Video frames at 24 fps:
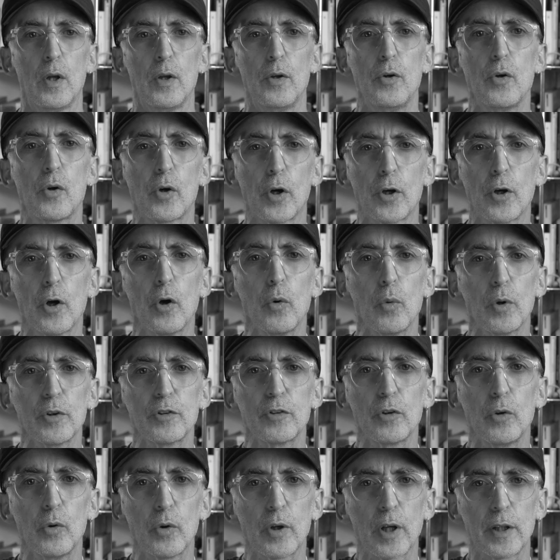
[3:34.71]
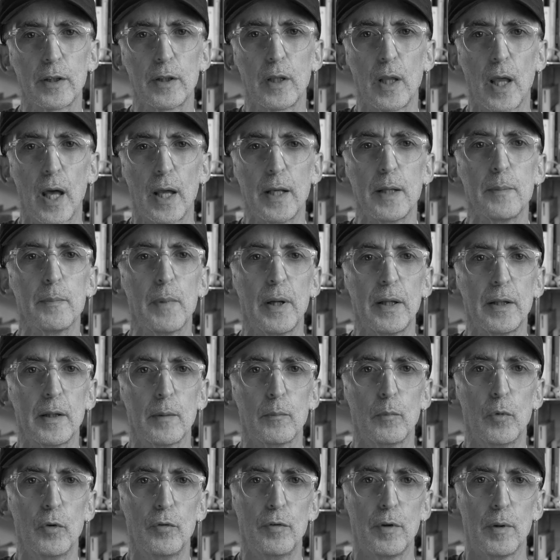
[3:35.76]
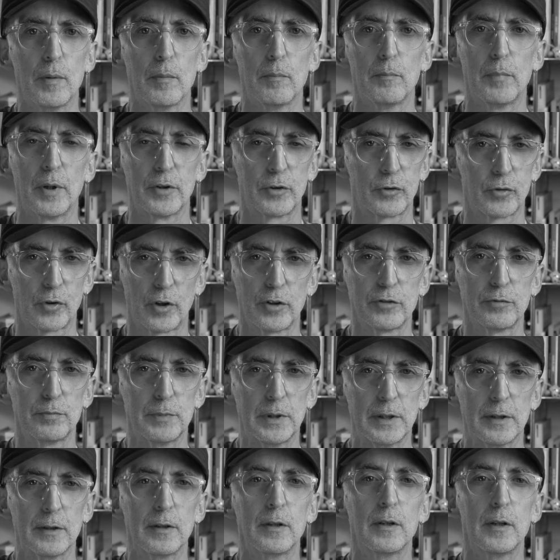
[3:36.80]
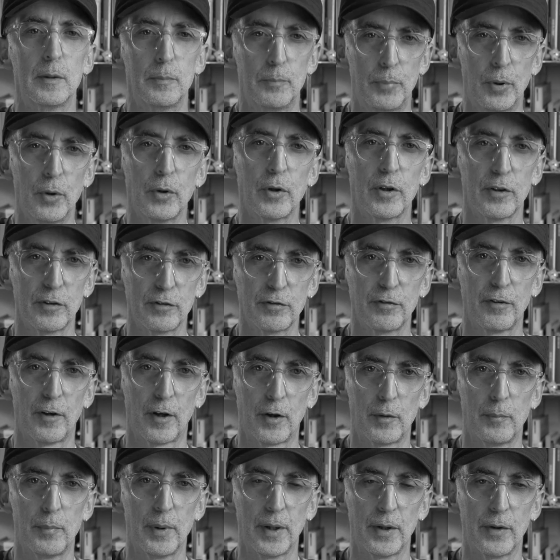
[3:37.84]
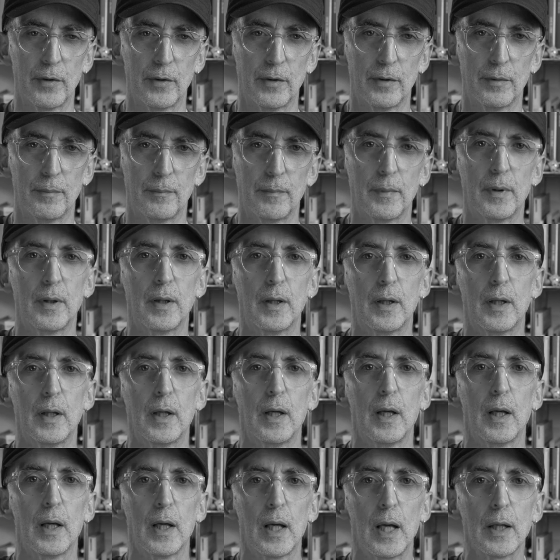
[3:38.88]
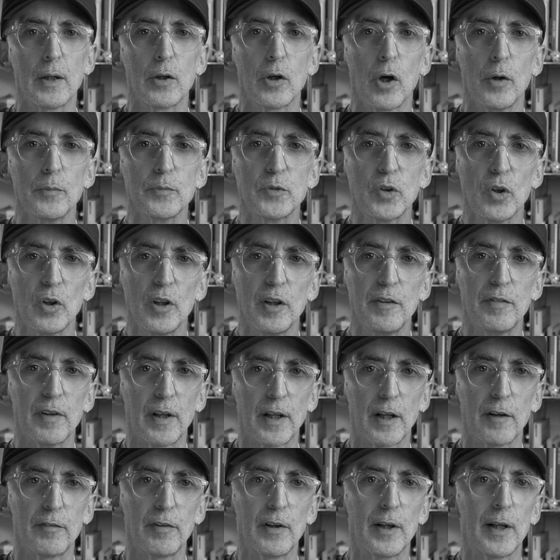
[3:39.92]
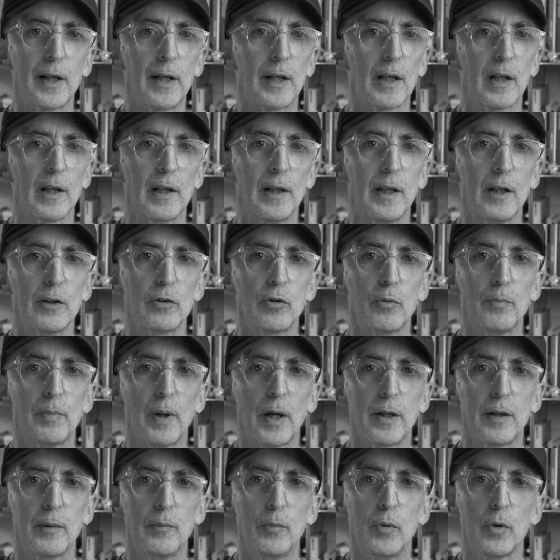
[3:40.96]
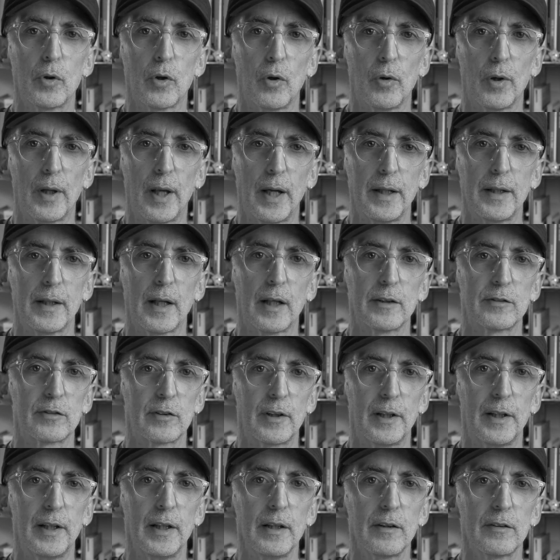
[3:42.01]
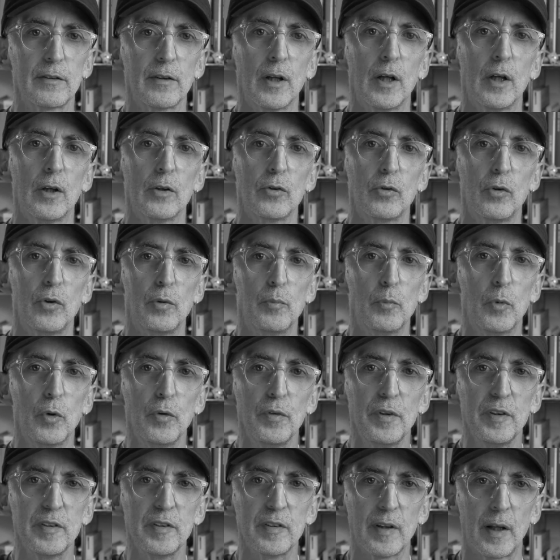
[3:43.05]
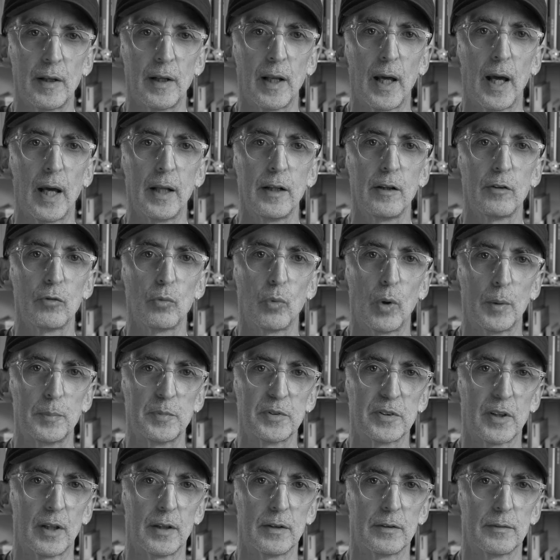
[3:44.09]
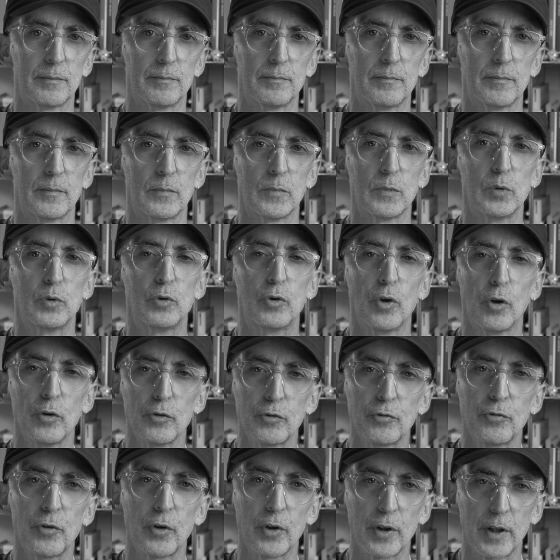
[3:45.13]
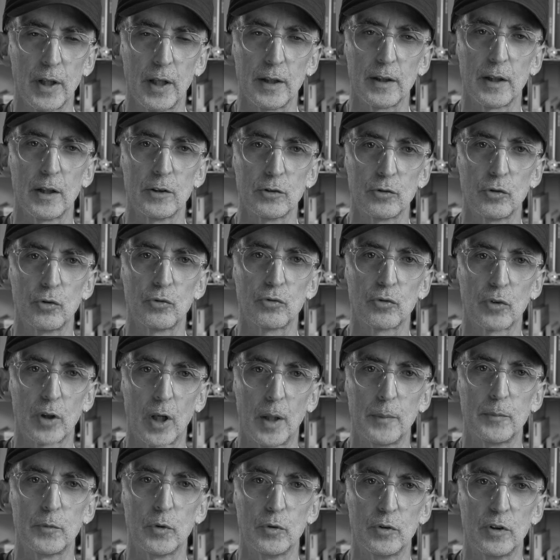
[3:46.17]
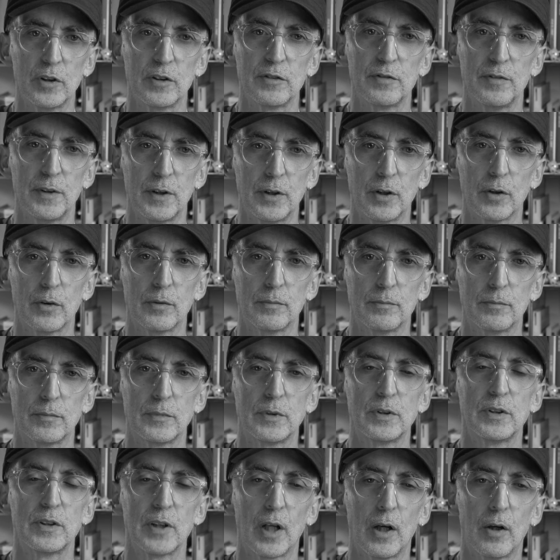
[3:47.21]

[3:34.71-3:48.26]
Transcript: You can always look at the animated movie, but trust me, the book is far better. I'm going to leave an affiliated link to buy the book online as links to the movies and Annie's website. Don't forget and subscribe to this video.